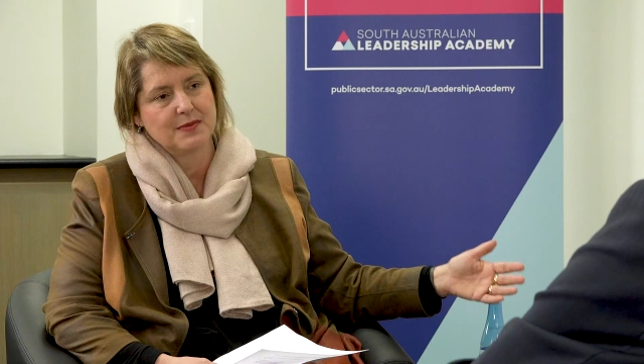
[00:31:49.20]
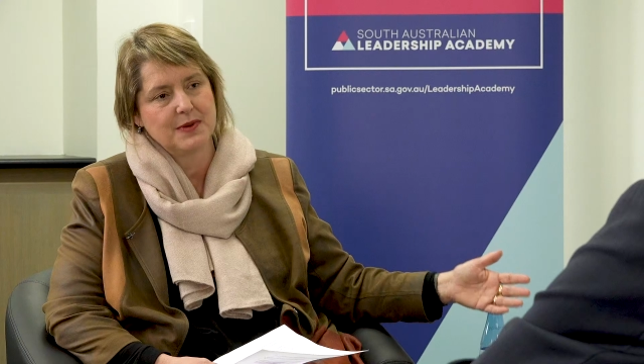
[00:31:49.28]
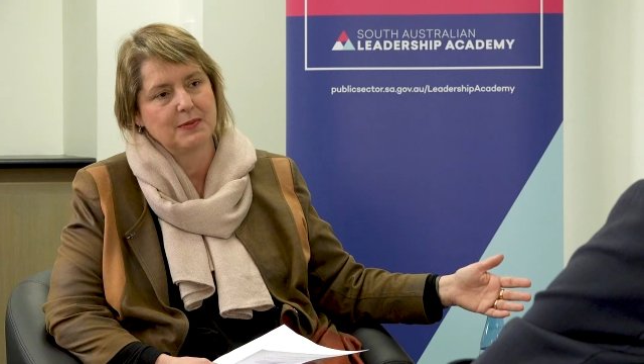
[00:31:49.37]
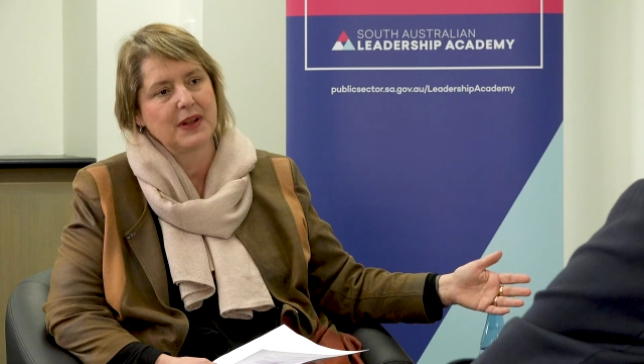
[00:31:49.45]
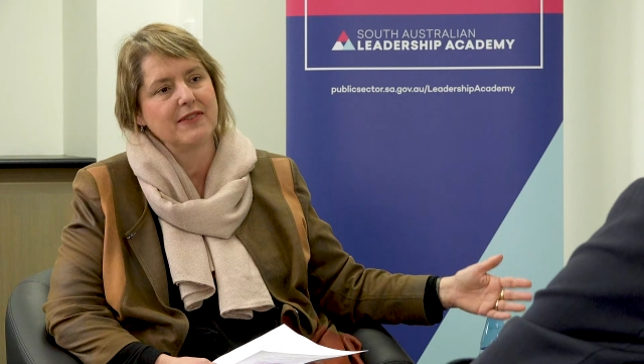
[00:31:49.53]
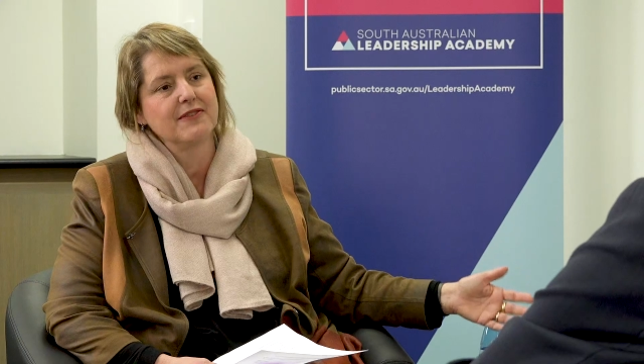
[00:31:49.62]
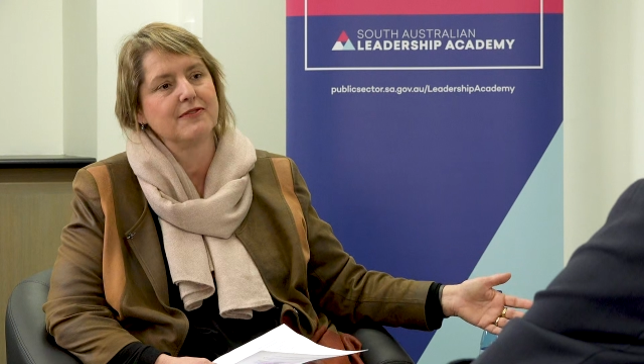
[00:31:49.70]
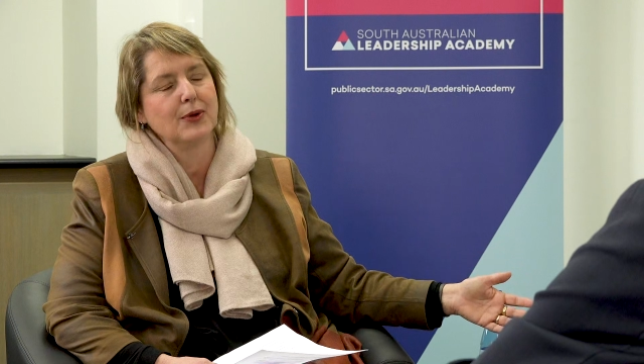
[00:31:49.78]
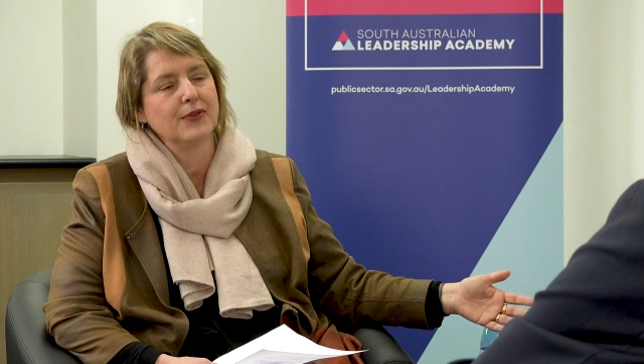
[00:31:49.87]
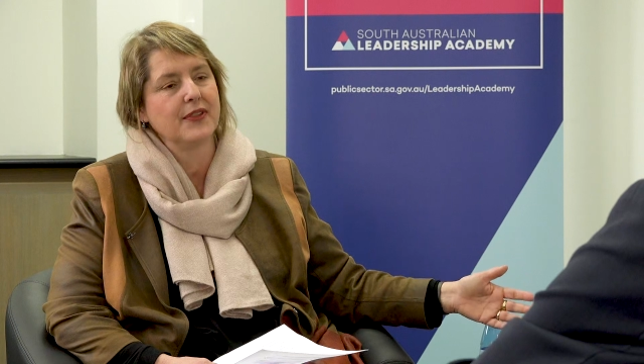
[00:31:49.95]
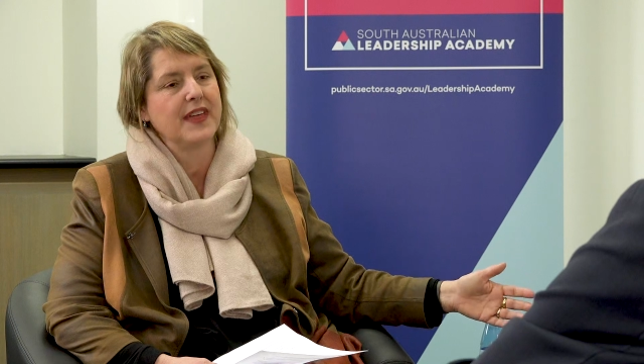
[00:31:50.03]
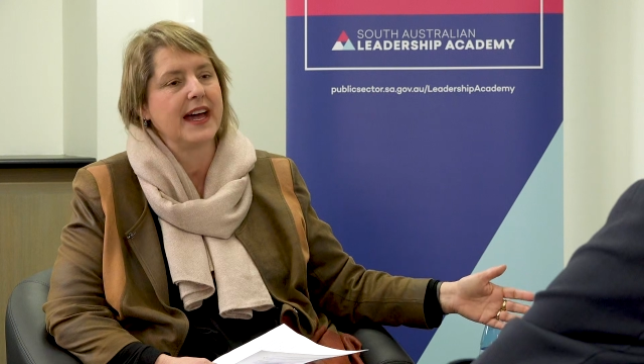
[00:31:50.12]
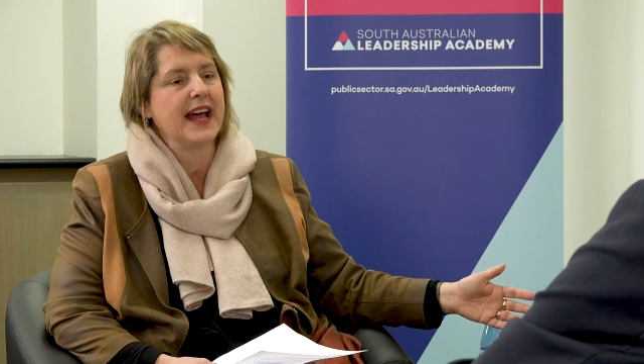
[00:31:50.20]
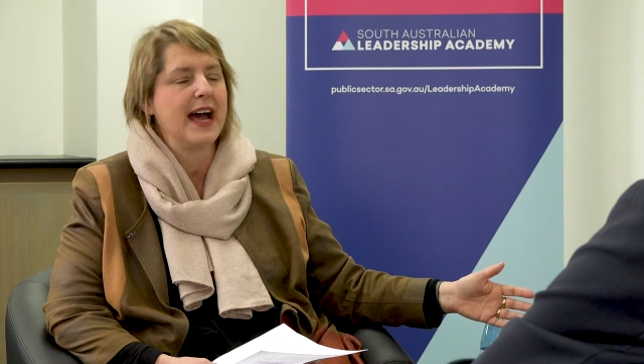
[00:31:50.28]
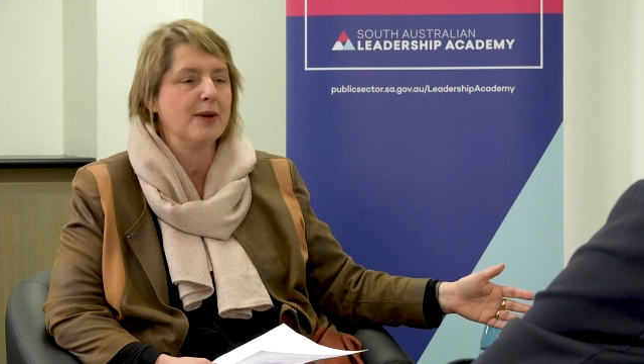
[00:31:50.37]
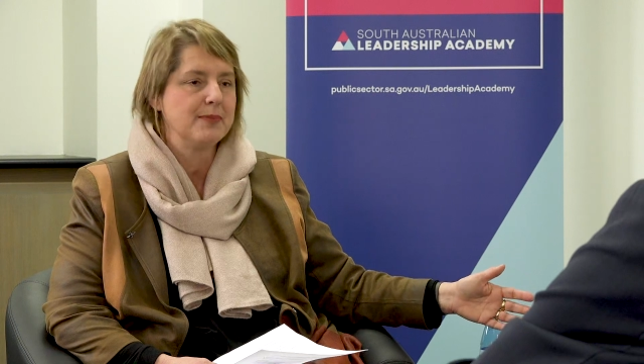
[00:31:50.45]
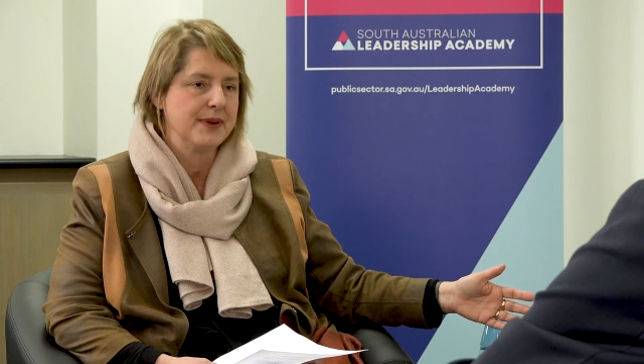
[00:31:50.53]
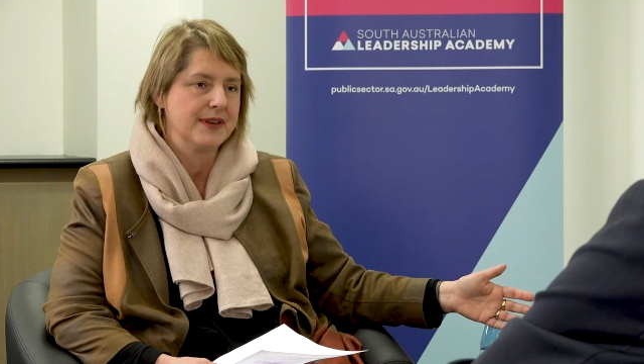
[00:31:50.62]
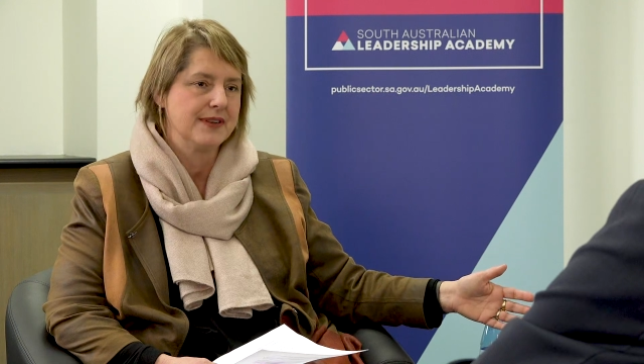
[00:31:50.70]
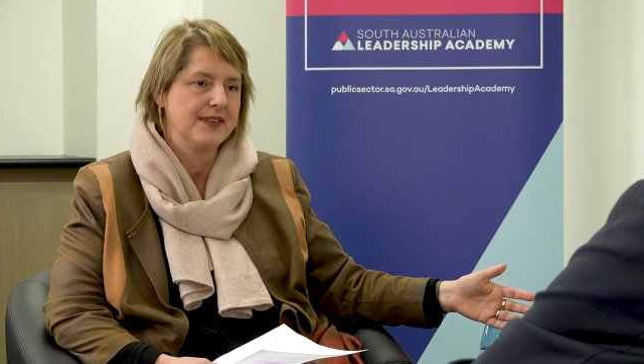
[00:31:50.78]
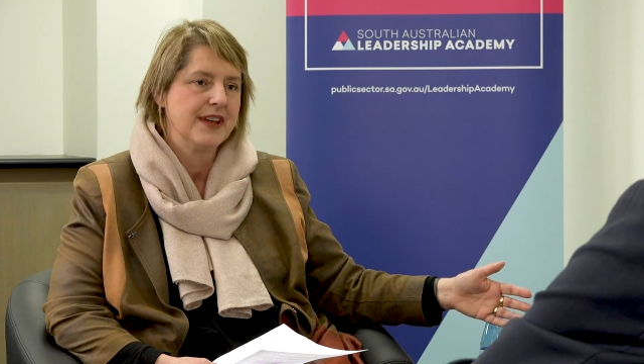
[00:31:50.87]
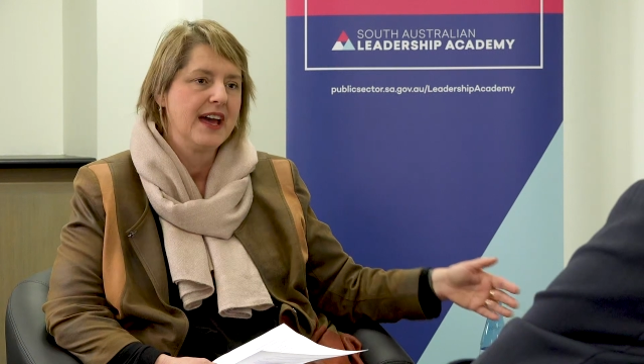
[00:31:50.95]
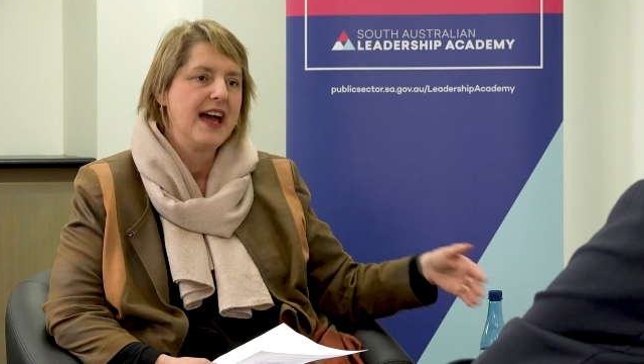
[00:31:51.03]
where people haven't felt that happened,